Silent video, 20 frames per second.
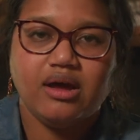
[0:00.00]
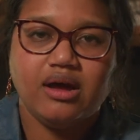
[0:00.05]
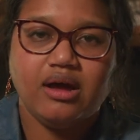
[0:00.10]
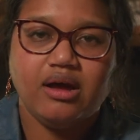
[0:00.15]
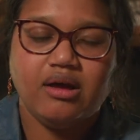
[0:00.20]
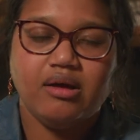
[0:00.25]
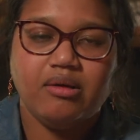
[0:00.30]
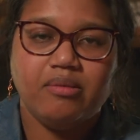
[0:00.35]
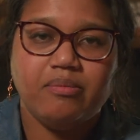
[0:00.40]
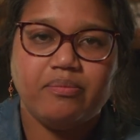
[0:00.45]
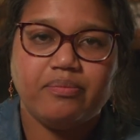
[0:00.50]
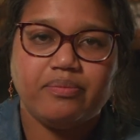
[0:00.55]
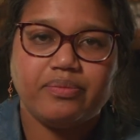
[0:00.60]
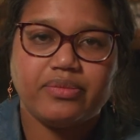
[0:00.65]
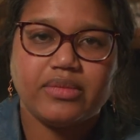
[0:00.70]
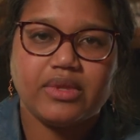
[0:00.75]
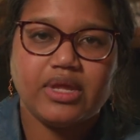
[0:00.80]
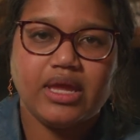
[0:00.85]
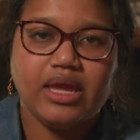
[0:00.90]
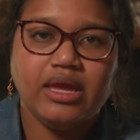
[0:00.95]

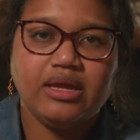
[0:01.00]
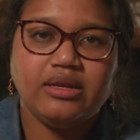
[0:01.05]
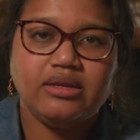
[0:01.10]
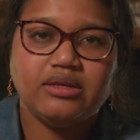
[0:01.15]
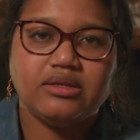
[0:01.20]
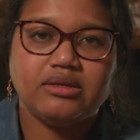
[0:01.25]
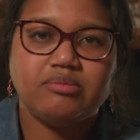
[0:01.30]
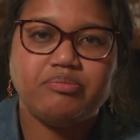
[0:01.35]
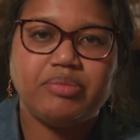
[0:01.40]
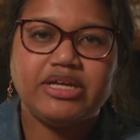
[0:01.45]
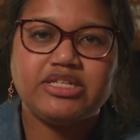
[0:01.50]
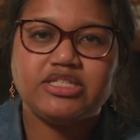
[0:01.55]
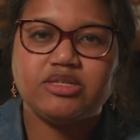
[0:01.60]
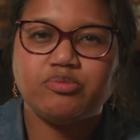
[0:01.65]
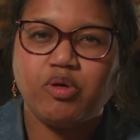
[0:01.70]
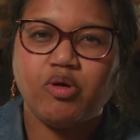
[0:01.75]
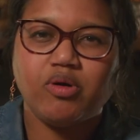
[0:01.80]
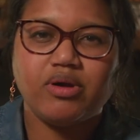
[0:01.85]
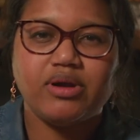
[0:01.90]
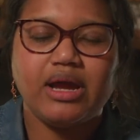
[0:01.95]
And by
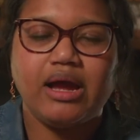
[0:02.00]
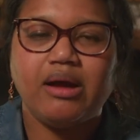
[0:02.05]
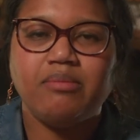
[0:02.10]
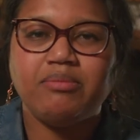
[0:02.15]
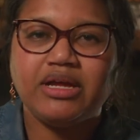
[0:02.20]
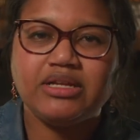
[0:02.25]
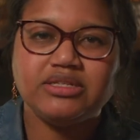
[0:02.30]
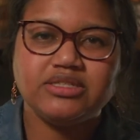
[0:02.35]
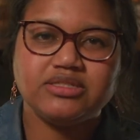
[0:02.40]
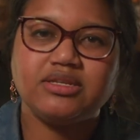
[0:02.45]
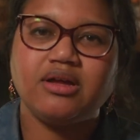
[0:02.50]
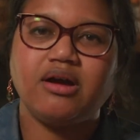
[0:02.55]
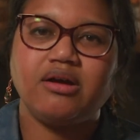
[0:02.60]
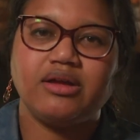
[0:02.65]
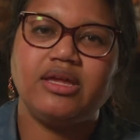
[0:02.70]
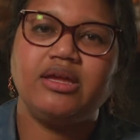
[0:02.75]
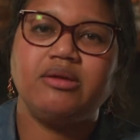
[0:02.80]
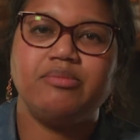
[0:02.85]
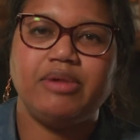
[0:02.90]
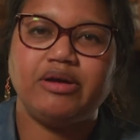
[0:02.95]
support, I'm not just
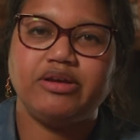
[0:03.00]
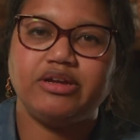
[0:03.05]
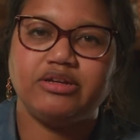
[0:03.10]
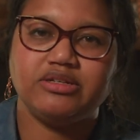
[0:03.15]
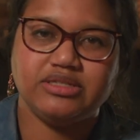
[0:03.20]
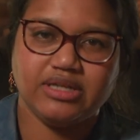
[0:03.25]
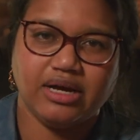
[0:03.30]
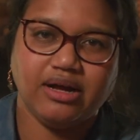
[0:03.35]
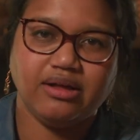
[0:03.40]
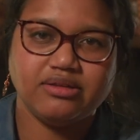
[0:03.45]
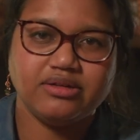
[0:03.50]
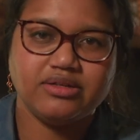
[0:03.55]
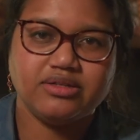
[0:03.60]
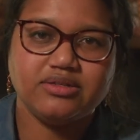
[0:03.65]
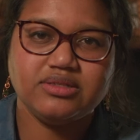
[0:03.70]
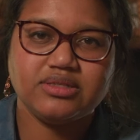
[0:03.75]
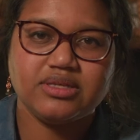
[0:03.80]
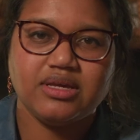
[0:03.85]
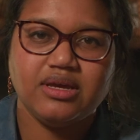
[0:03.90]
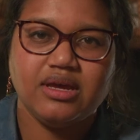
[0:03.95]
talking about your
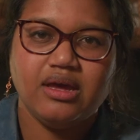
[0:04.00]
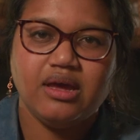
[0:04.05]
dollars.